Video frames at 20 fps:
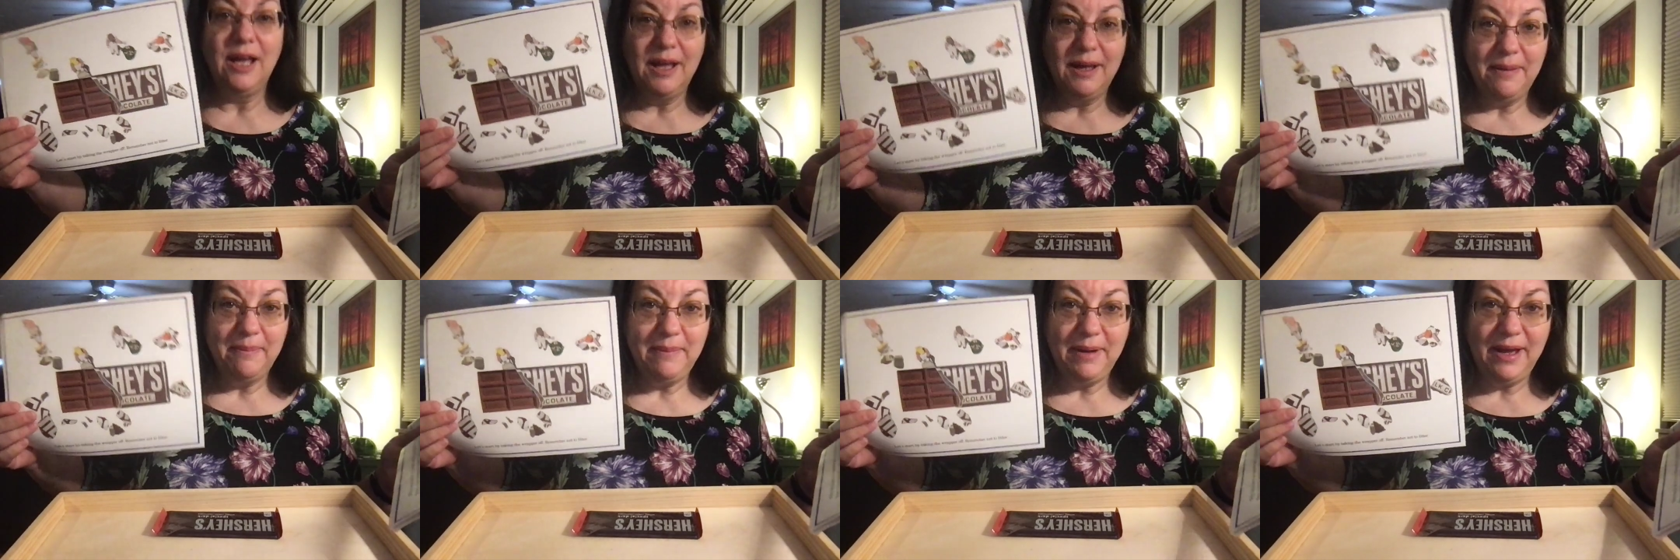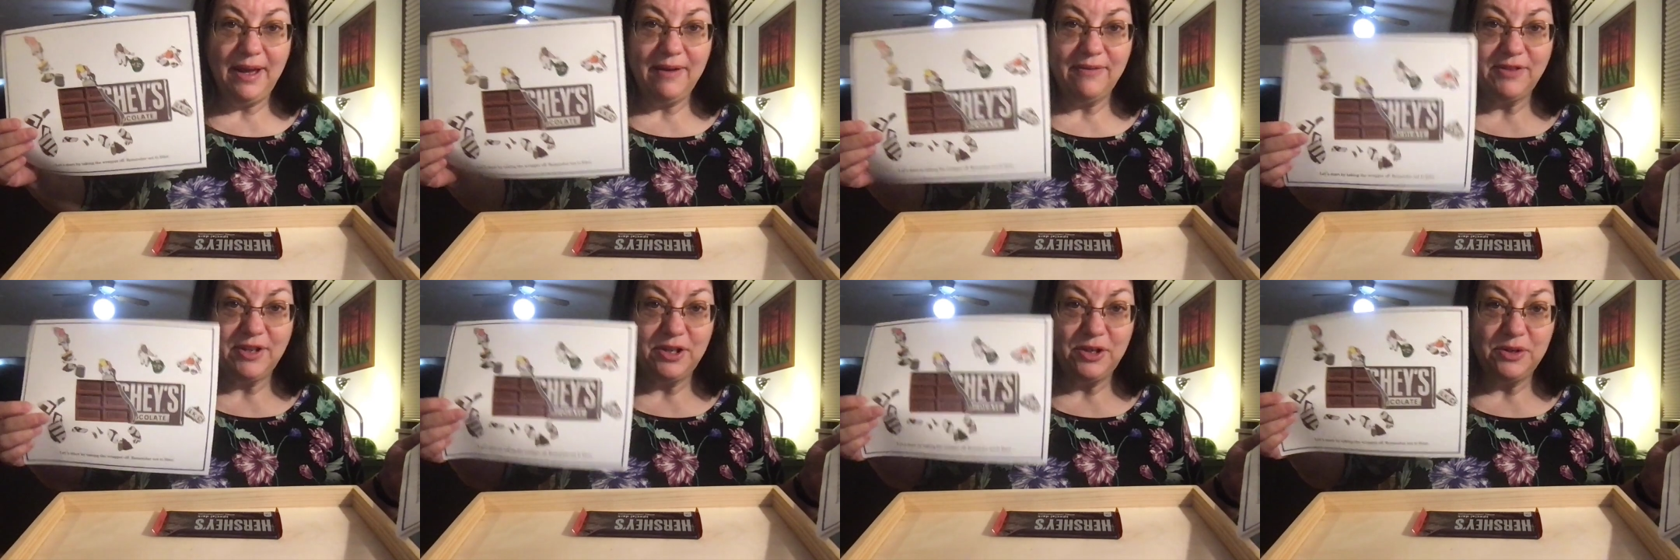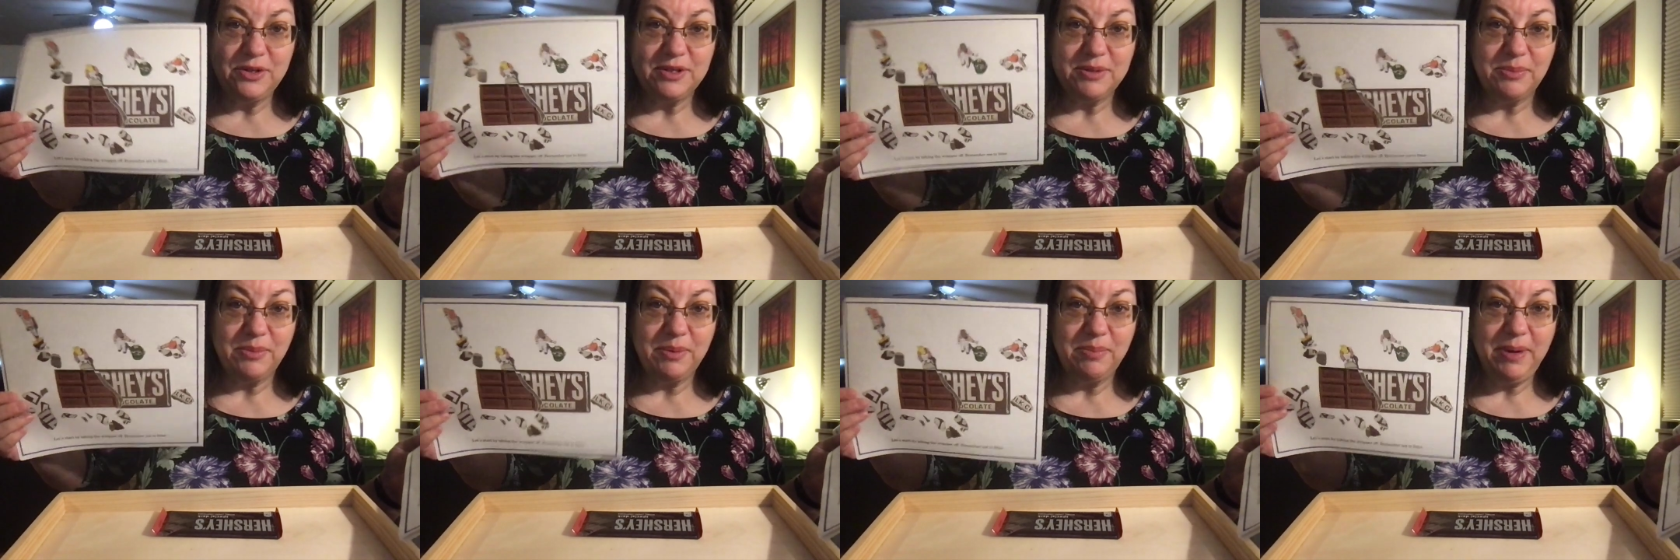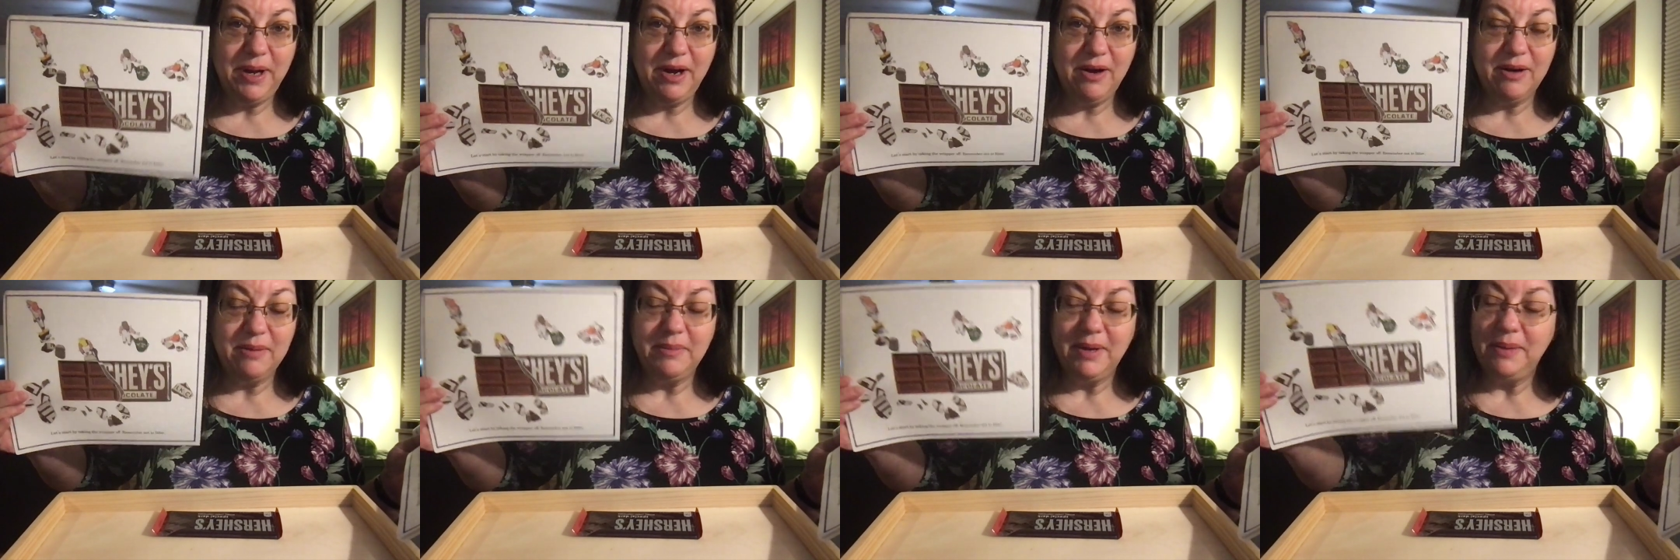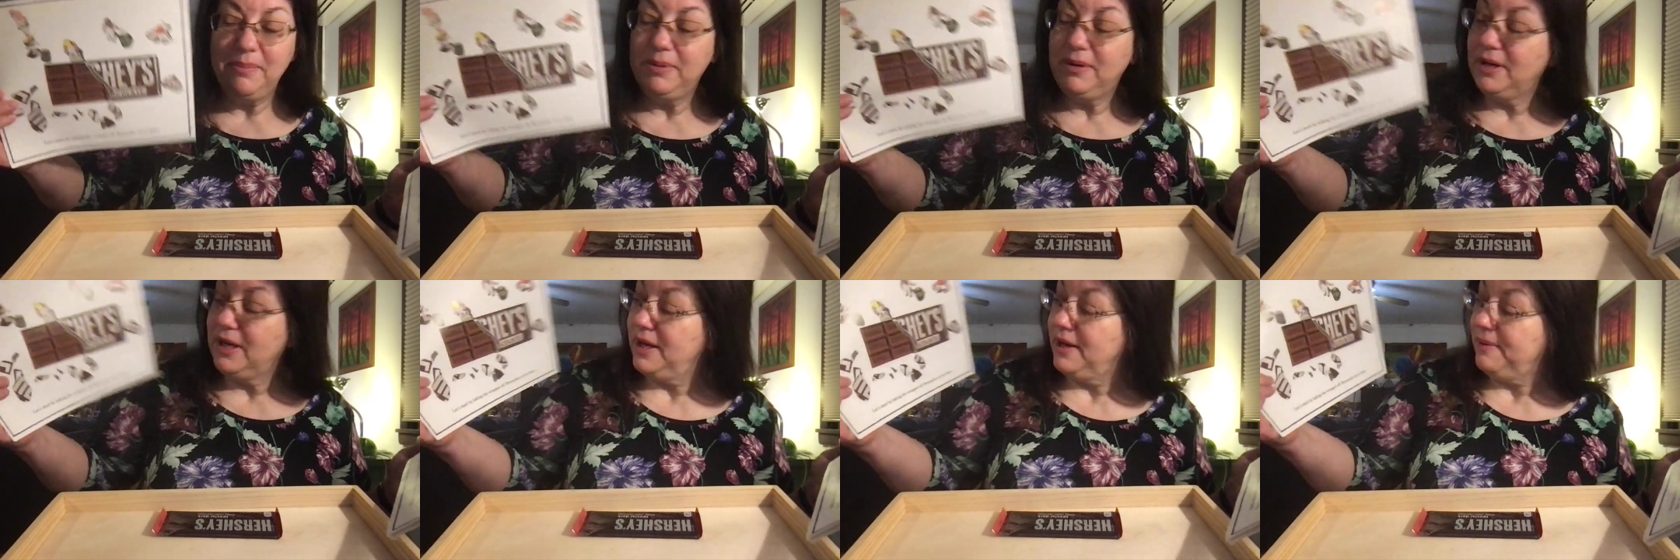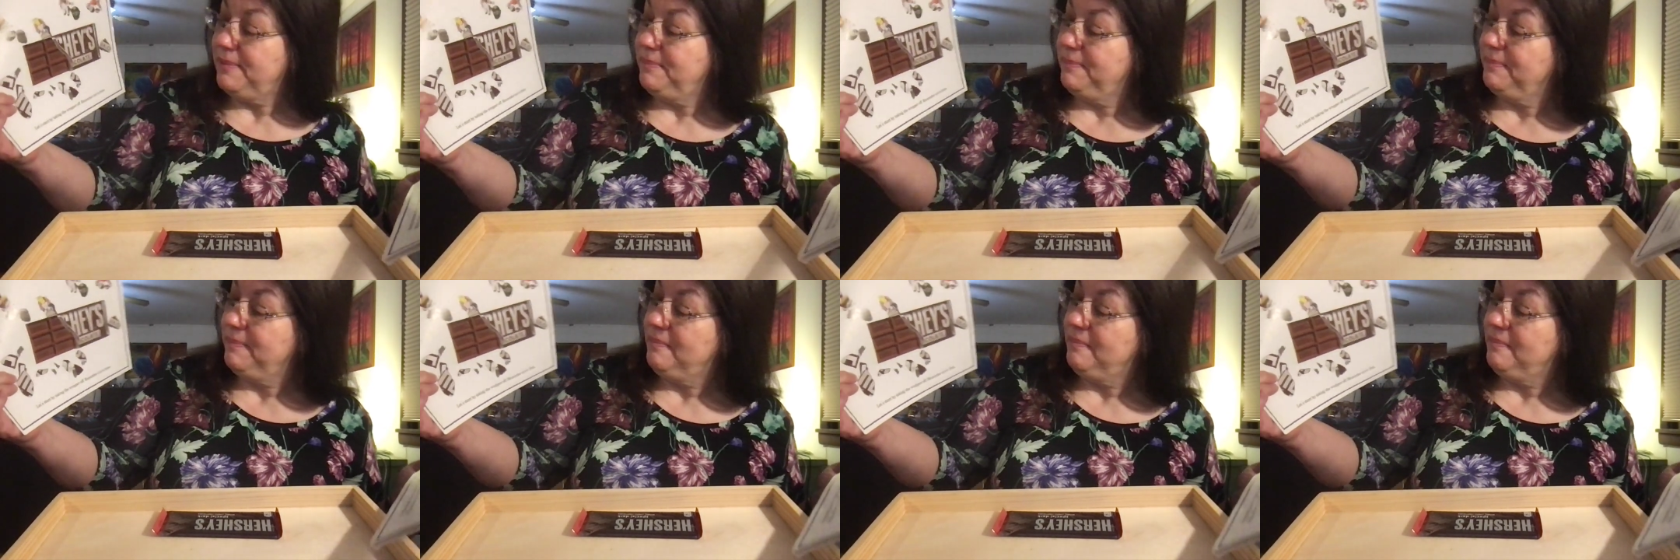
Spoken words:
May have to do some repair on my book here.